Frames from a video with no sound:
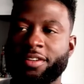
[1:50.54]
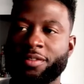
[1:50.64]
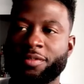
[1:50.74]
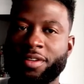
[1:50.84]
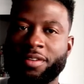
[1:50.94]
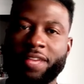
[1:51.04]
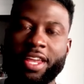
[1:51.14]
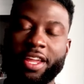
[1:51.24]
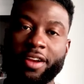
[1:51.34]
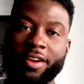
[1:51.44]
of, of
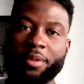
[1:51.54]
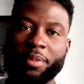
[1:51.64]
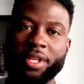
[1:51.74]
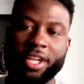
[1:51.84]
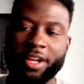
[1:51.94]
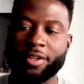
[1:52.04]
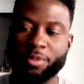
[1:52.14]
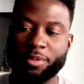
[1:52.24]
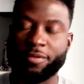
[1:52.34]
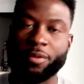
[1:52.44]
that era, many
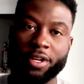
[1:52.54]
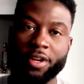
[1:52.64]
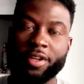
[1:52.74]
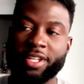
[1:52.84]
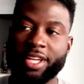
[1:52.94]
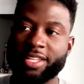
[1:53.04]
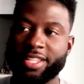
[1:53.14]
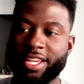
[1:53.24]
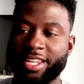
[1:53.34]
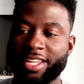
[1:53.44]
eras before current day,
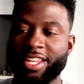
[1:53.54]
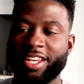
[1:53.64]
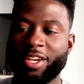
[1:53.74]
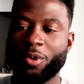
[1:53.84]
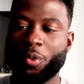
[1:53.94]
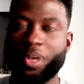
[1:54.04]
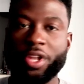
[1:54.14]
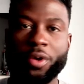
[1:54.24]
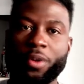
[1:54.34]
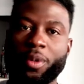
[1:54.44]
is that
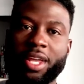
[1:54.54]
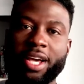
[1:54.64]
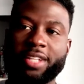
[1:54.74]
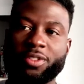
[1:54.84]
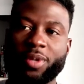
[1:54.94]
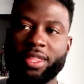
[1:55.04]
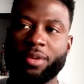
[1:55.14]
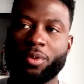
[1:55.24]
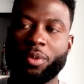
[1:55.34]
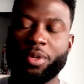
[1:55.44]
we don't know a lot. So I
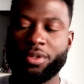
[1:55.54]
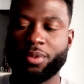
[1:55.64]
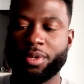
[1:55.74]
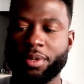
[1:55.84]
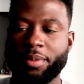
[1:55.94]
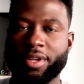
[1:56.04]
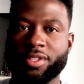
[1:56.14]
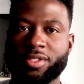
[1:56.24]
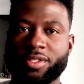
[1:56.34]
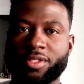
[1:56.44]
think what we do in
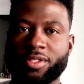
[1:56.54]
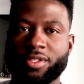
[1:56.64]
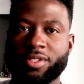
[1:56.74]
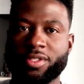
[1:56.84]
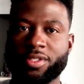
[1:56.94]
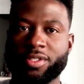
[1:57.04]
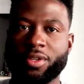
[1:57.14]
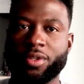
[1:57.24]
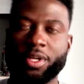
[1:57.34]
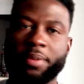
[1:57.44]
American Soul is really
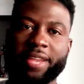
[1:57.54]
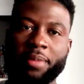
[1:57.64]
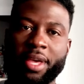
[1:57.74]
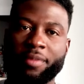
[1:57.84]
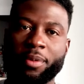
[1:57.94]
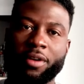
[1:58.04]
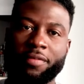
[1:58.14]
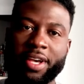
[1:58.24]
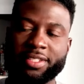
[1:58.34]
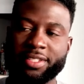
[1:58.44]
unpack the man from
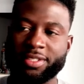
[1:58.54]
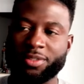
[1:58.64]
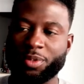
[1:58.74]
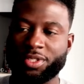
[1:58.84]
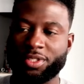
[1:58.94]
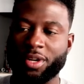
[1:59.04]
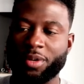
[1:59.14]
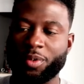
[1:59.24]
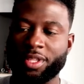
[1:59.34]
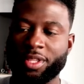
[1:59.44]
all facets. We
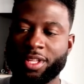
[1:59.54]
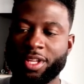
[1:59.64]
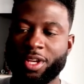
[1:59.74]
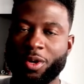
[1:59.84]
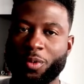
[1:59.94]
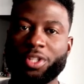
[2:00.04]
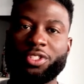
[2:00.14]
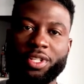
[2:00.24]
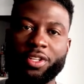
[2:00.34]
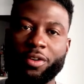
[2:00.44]
start with what
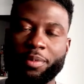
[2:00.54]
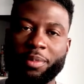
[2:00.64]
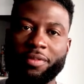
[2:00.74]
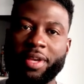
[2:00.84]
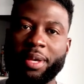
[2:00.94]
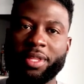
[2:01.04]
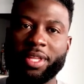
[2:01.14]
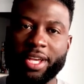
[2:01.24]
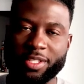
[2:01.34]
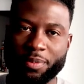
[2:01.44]
you didn't know from a
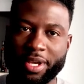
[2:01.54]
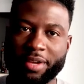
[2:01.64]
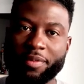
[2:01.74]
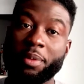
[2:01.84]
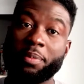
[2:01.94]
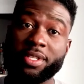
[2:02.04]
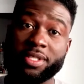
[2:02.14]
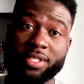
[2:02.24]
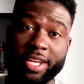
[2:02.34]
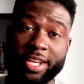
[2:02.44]
family aspect, from a business